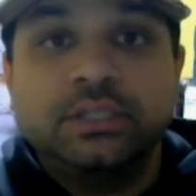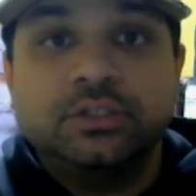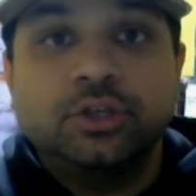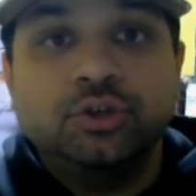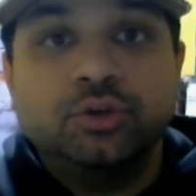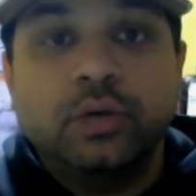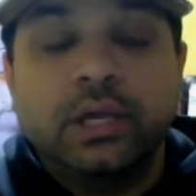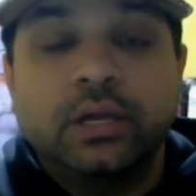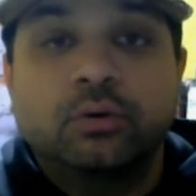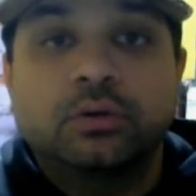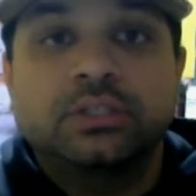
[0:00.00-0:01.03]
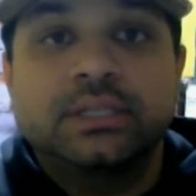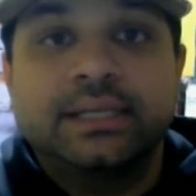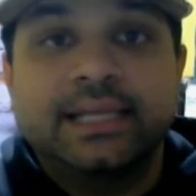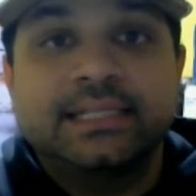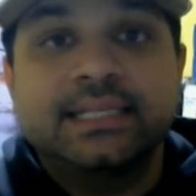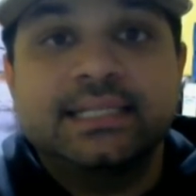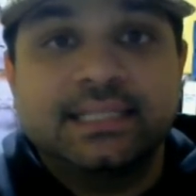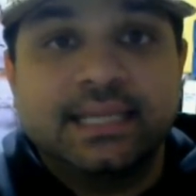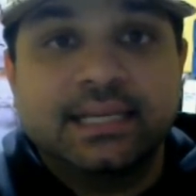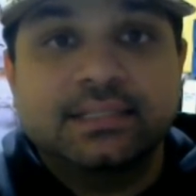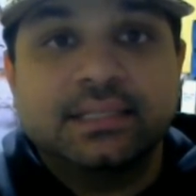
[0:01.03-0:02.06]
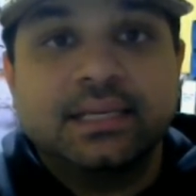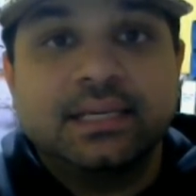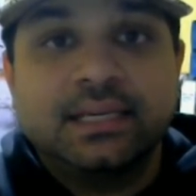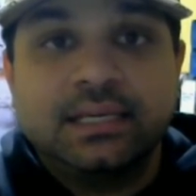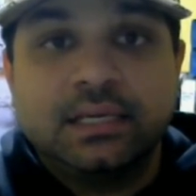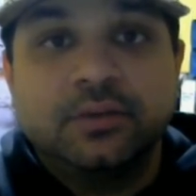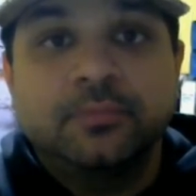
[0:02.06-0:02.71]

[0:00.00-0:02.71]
to do in order to get to 6E.